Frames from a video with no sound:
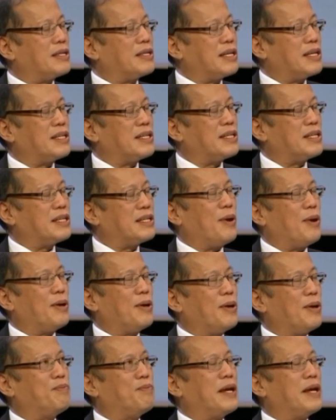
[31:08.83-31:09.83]
as an
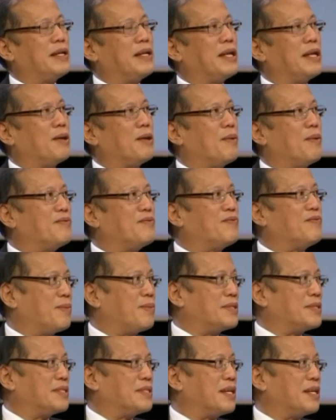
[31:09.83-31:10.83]
amount pegged at about 5%
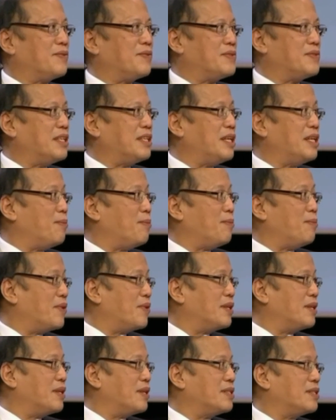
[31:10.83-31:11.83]
of GDP
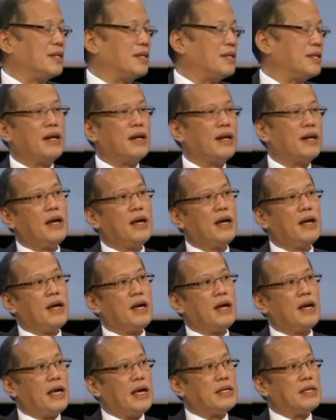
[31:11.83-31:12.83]
for this year,
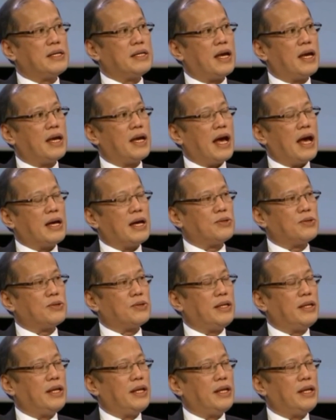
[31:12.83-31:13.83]
has
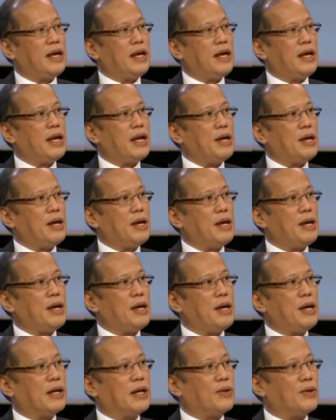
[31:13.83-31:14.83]
already enabled
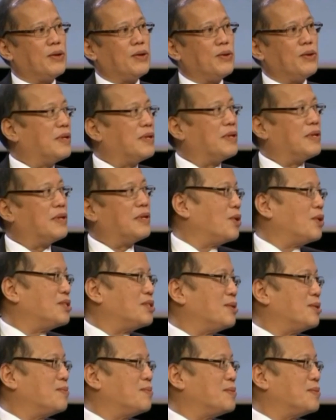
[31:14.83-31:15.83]
the growth of the
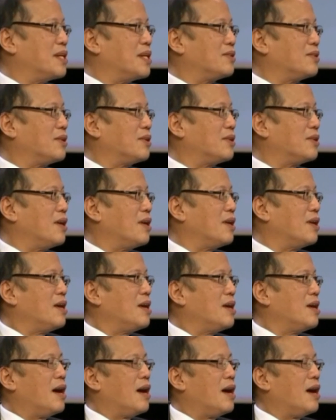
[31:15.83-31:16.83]
tourism sector.
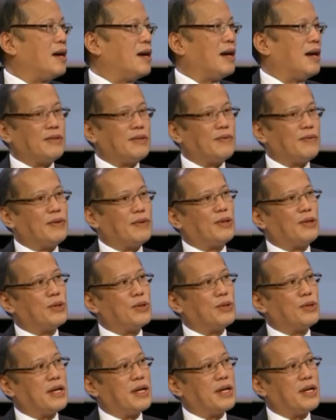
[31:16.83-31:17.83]
A lot of the
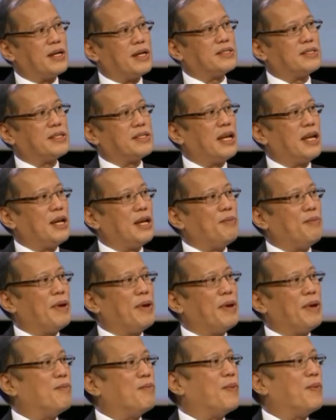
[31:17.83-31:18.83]
tourist areas suddenly
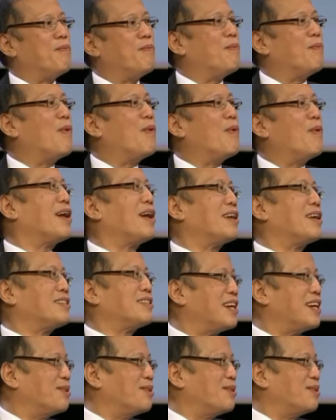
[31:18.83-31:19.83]
become more
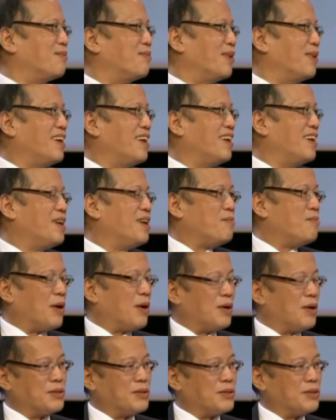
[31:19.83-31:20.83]
accessible
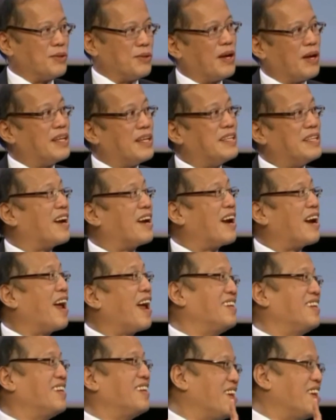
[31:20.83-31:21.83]
because of the
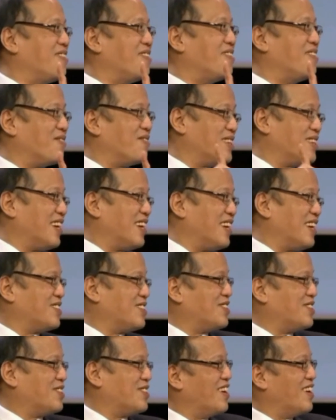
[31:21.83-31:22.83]
right
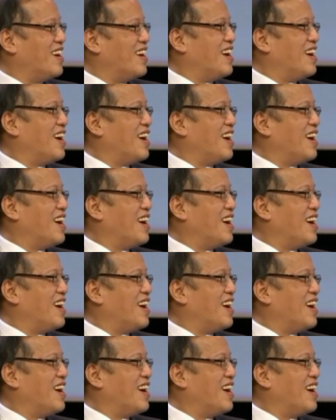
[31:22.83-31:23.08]
infrastructure